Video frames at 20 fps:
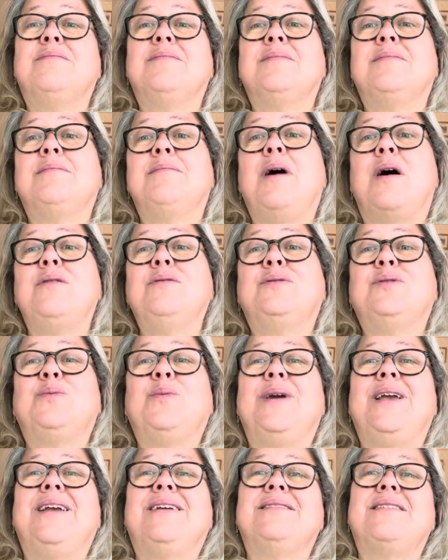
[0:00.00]
most
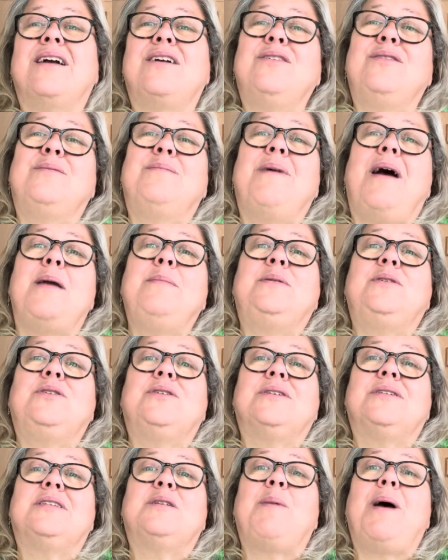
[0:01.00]
weeks I could maybe
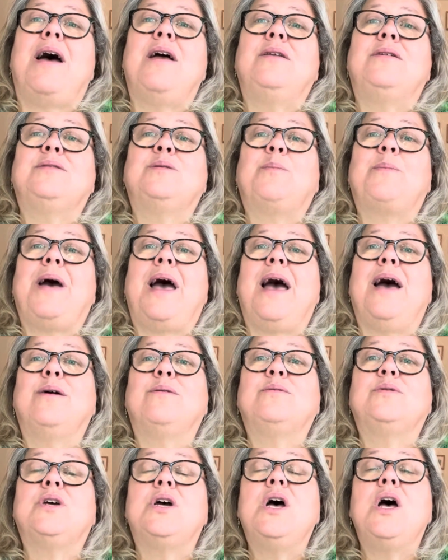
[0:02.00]
just about lose a
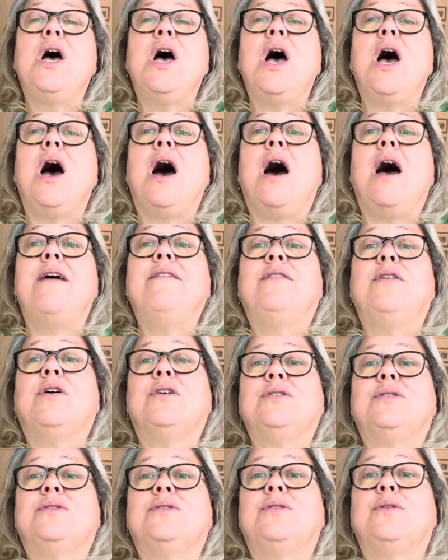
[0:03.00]
pound. I've
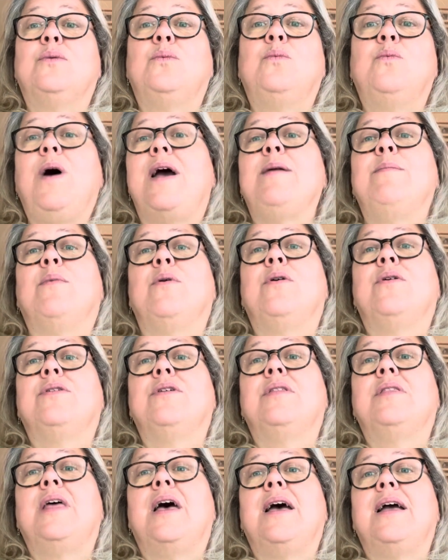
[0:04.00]
lost way more
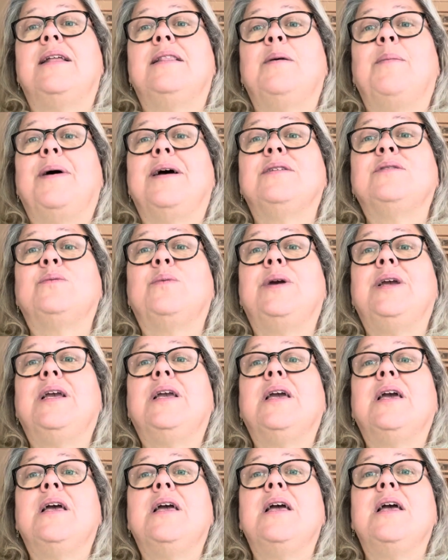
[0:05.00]
than that in the past
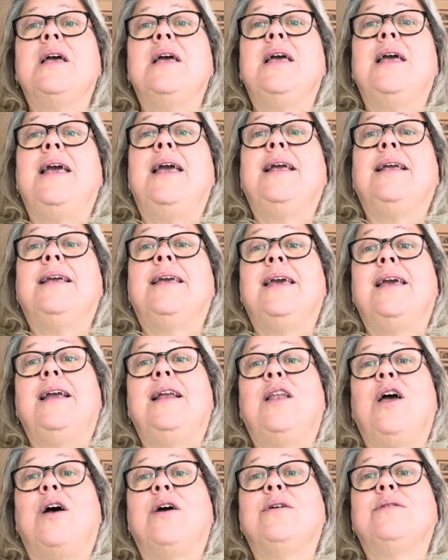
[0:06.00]
week in
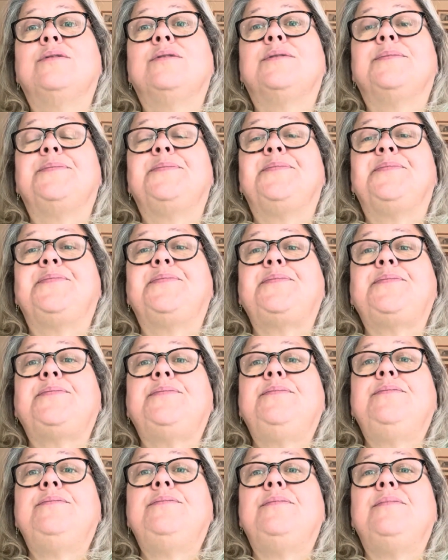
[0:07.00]
kilos,
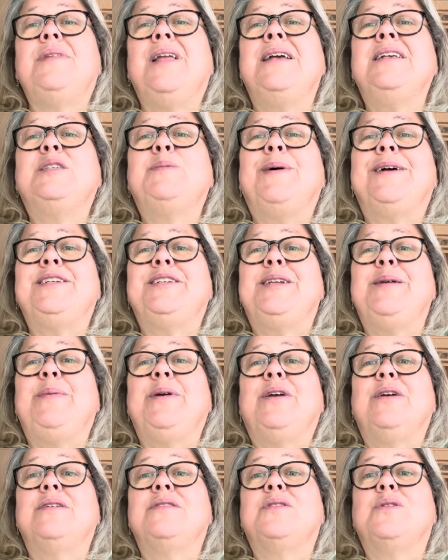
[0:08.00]
especially
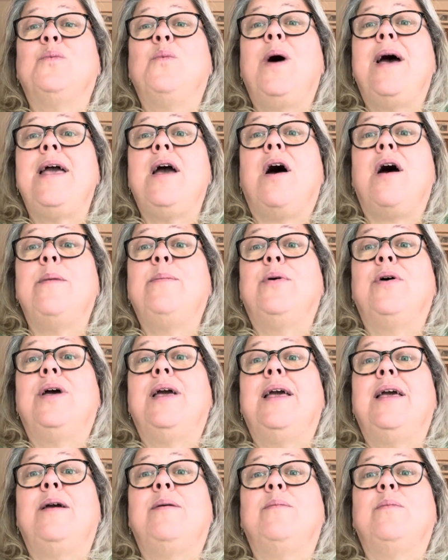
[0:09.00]
because the weight I put
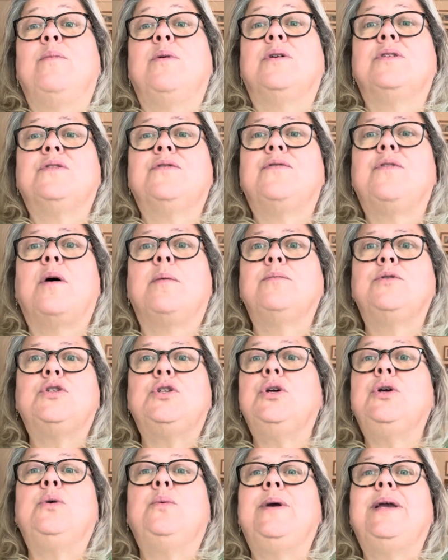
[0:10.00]
in was from
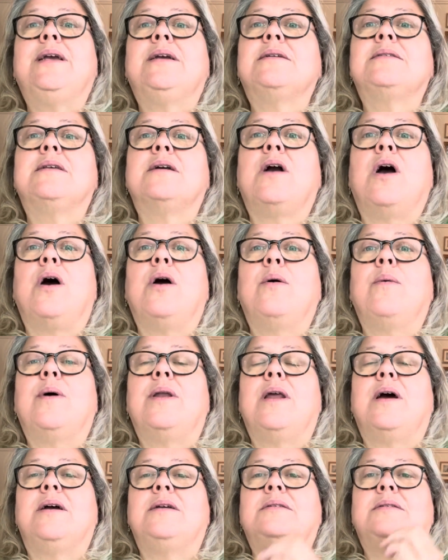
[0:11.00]
2 weeks ago
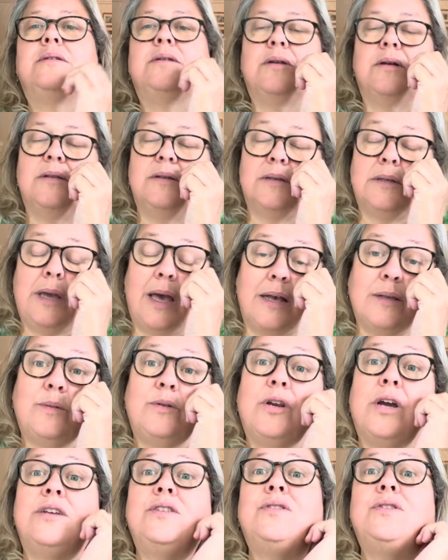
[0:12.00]
when I stood on the scales,
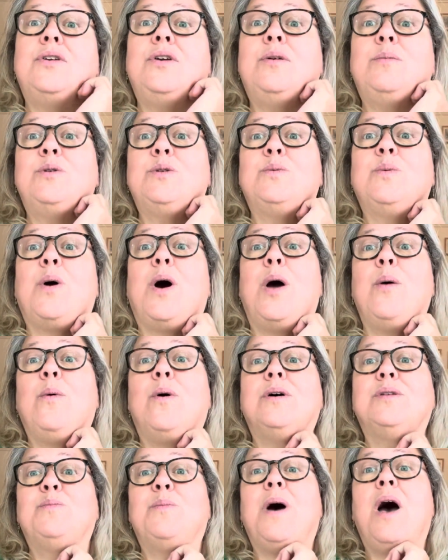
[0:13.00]
which I assumed is what I
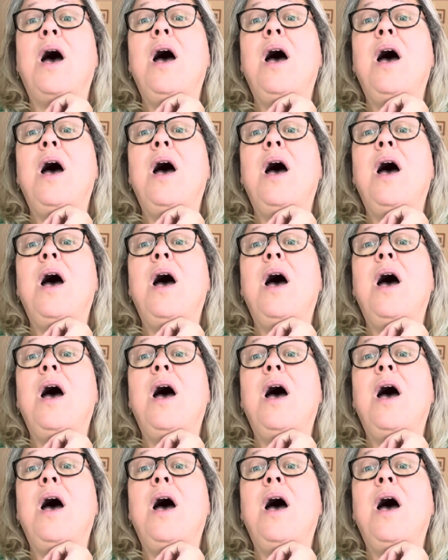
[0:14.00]
was, but